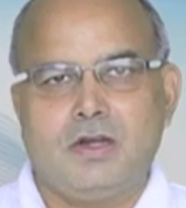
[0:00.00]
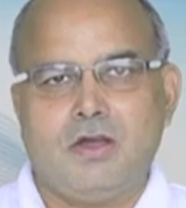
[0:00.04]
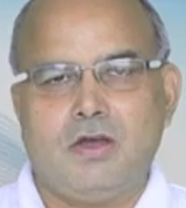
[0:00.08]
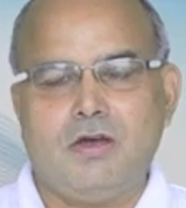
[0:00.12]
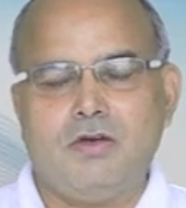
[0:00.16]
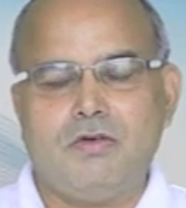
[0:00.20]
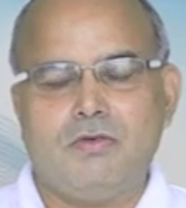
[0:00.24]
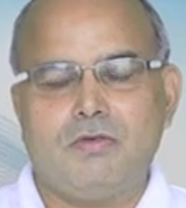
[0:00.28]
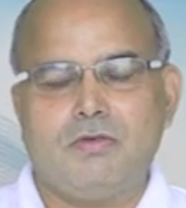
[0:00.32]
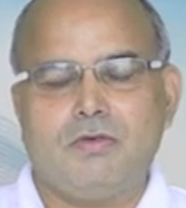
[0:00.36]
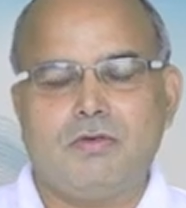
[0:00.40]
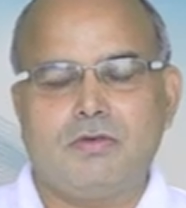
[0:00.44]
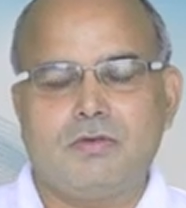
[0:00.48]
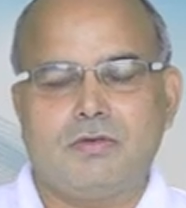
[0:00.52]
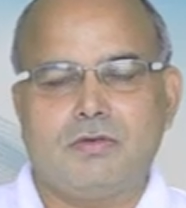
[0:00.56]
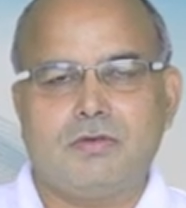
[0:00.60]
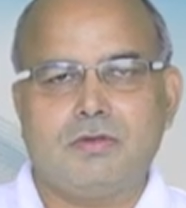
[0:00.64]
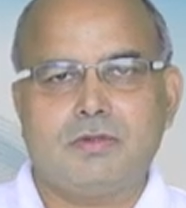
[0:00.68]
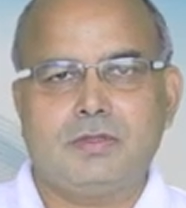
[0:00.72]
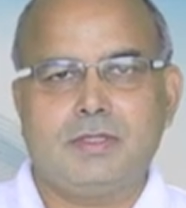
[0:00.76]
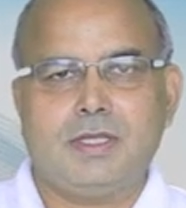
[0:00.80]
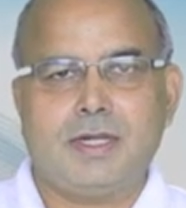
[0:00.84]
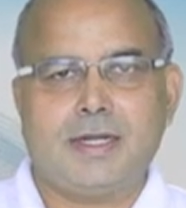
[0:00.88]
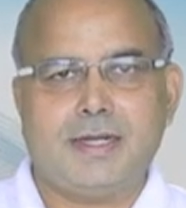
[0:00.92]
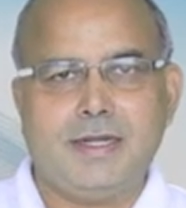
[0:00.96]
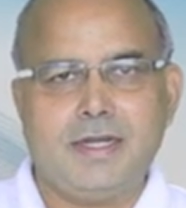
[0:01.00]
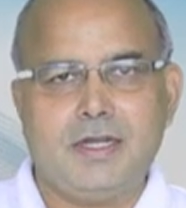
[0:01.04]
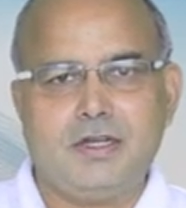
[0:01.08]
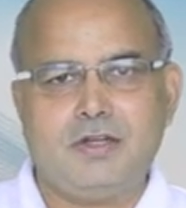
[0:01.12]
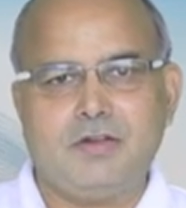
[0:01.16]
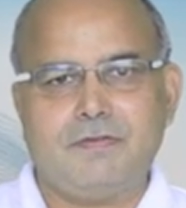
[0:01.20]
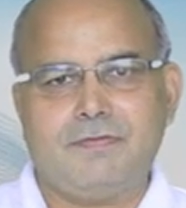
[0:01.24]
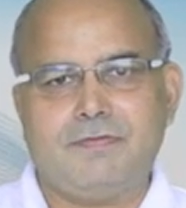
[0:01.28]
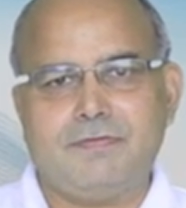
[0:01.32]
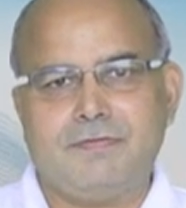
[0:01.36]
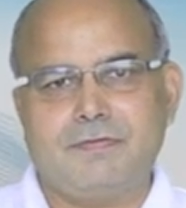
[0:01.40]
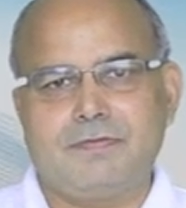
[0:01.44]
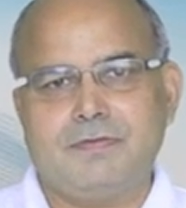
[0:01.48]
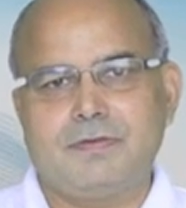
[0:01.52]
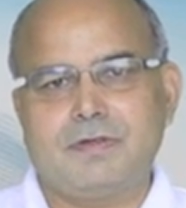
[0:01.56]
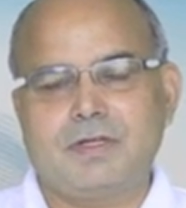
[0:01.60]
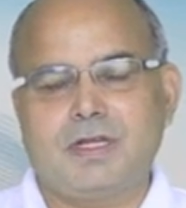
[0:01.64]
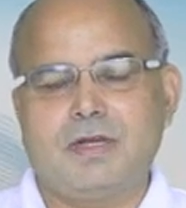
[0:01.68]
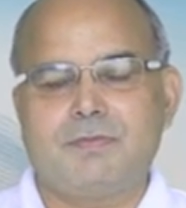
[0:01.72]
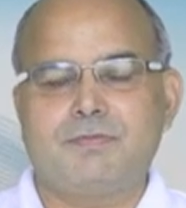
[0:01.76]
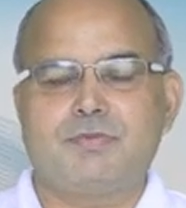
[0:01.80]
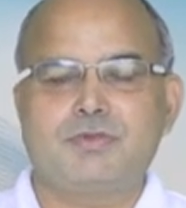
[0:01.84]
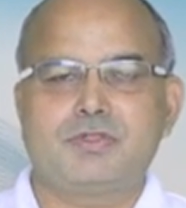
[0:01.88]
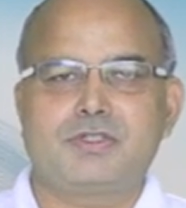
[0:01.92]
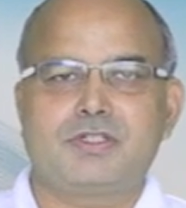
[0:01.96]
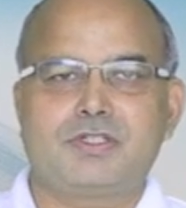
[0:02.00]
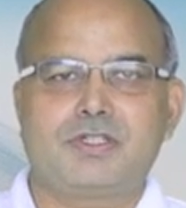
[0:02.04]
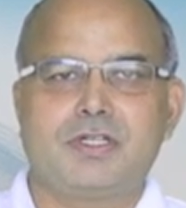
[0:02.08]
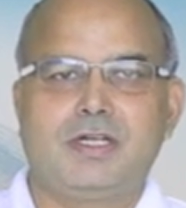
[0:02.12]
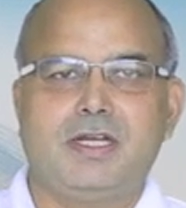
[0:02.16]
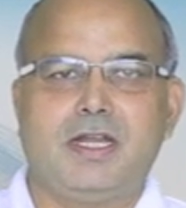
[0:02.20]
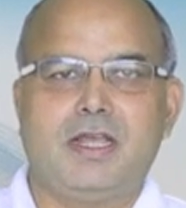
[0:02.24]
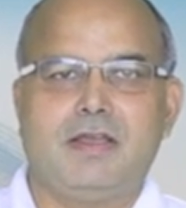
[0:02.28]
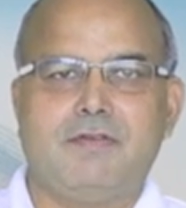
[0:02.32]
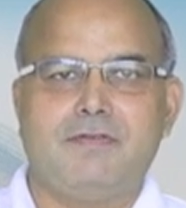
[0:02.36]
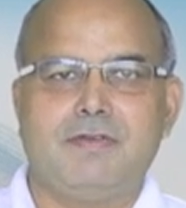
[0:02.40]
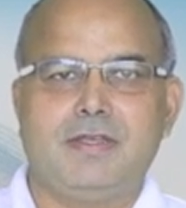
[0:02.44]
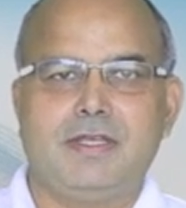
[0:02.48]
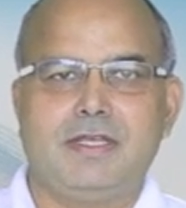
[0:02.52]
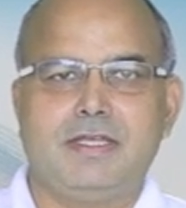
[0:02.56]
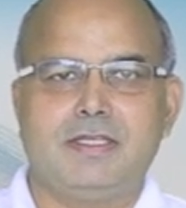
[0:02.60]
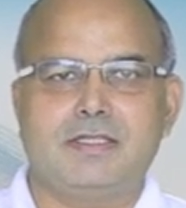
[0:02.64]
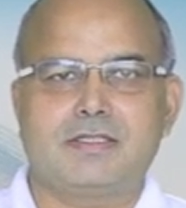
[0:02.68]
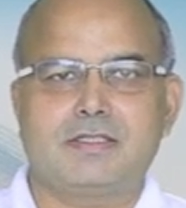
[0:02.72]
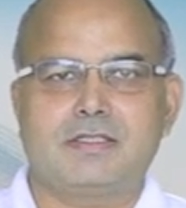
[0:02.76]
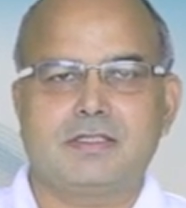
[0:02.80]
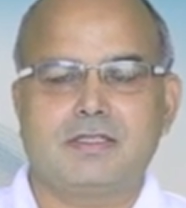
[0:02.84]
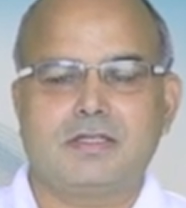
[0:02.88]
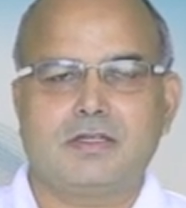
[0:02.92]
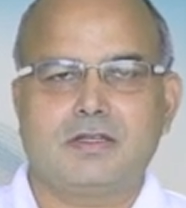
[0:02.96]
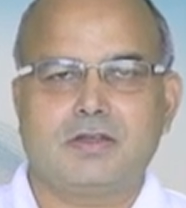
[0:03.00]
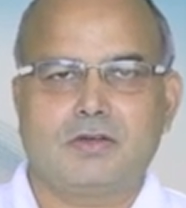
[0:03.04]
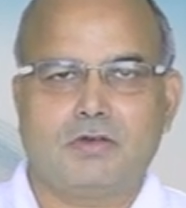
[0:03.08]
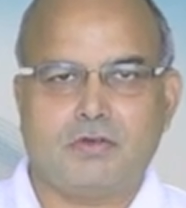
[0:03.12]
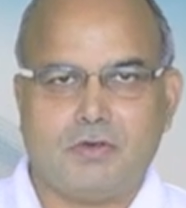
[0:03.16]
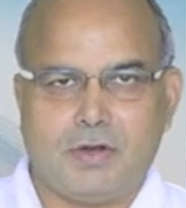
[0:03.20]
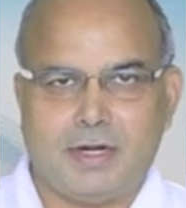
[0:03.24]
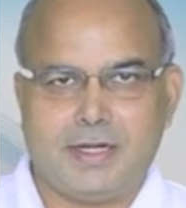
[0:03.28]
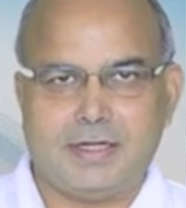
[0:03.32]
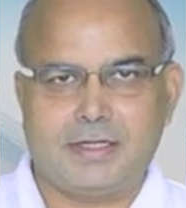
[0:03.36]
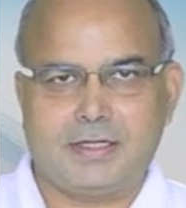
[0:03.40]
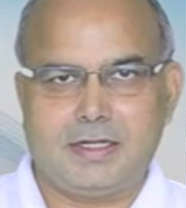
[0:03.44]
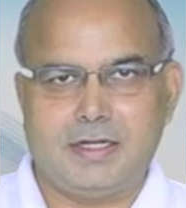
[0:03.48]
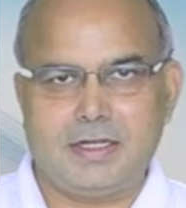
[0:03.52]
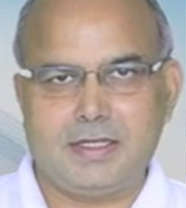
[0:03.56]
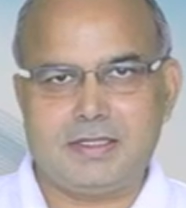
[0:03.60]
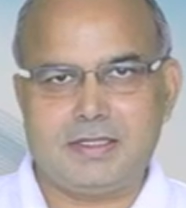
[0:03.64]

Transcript: Now, the rate of composition levy is quite